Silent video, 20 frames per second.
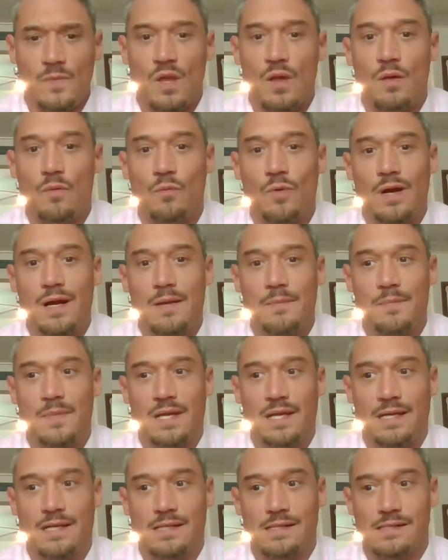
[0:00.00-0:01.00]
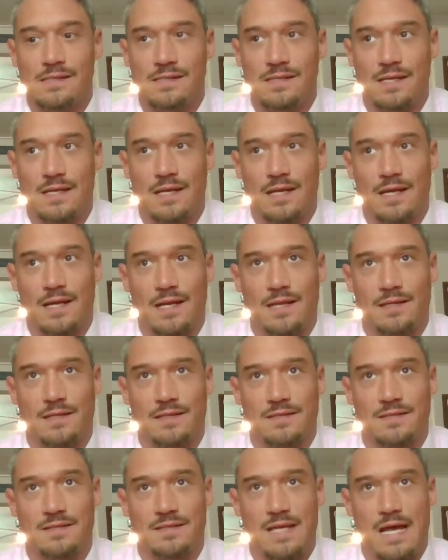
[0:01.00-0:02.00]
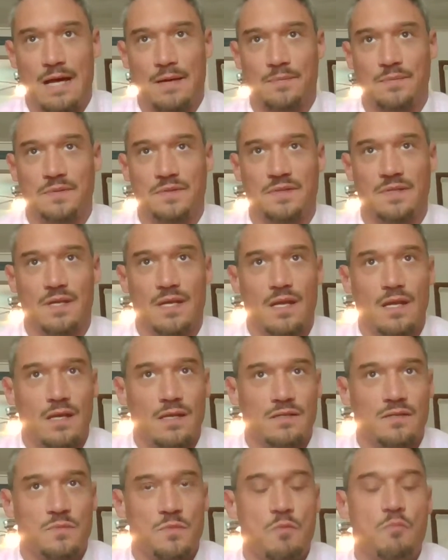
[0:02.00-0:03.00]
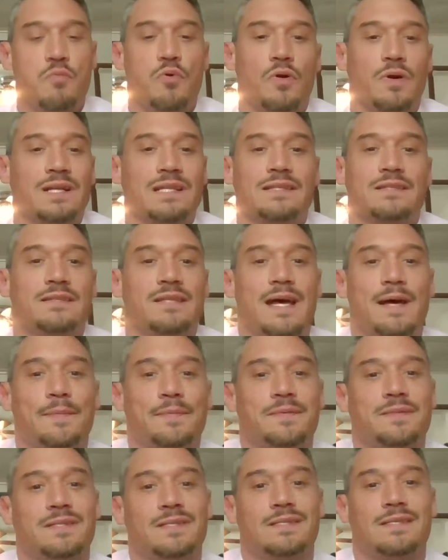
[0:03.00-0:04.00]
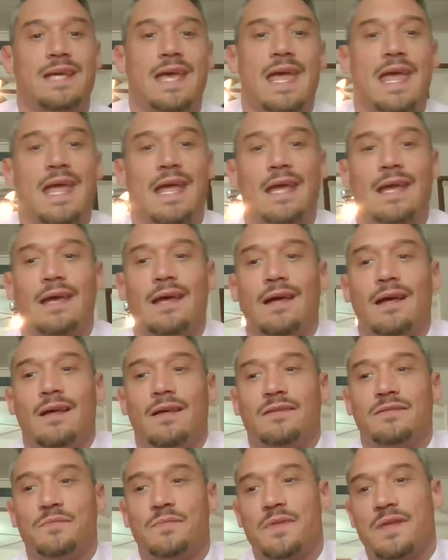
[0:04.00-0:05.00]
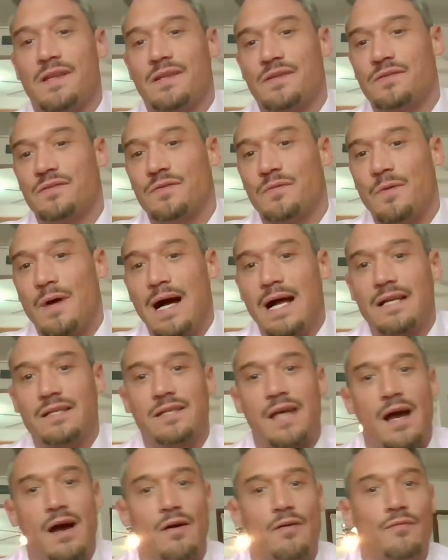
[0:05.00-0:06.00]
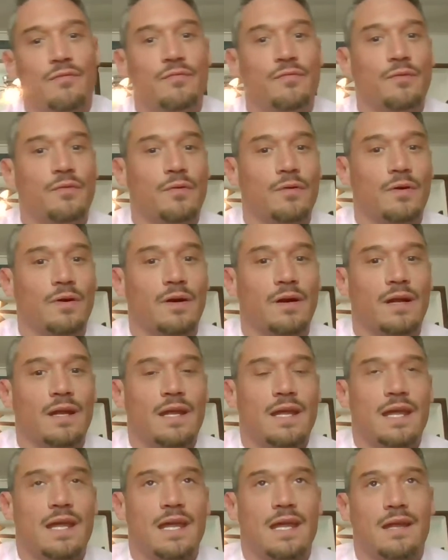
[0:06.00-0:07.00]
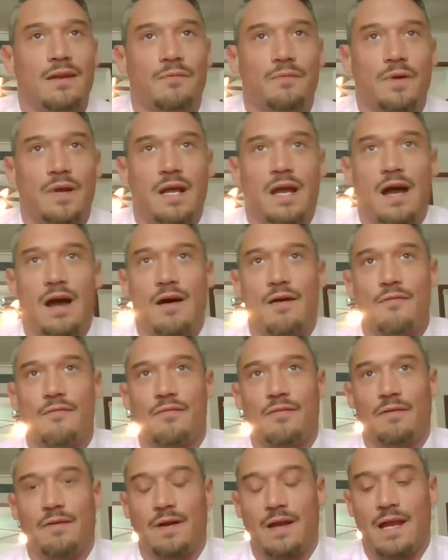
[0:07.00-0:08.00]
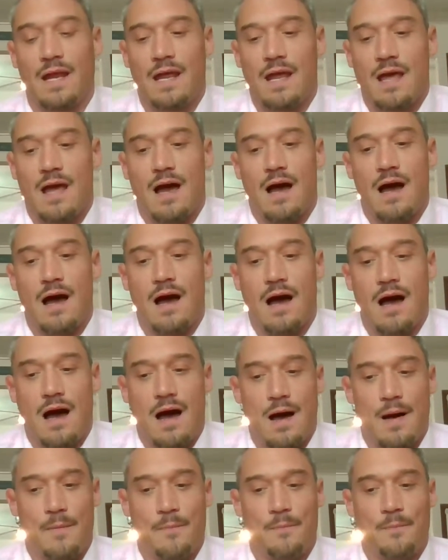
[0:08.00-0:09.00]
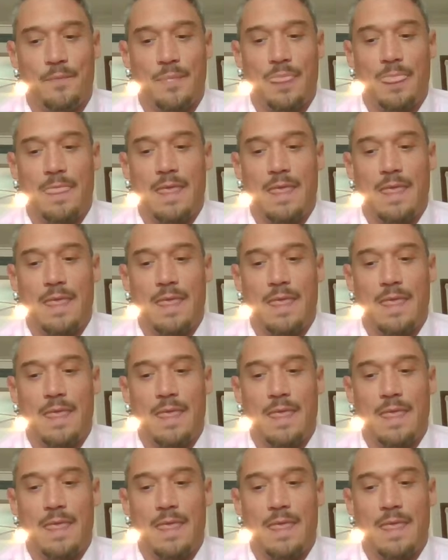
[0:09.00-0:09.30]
and what it means and the steps, some important steps to take, some things to watch out for in recovery. And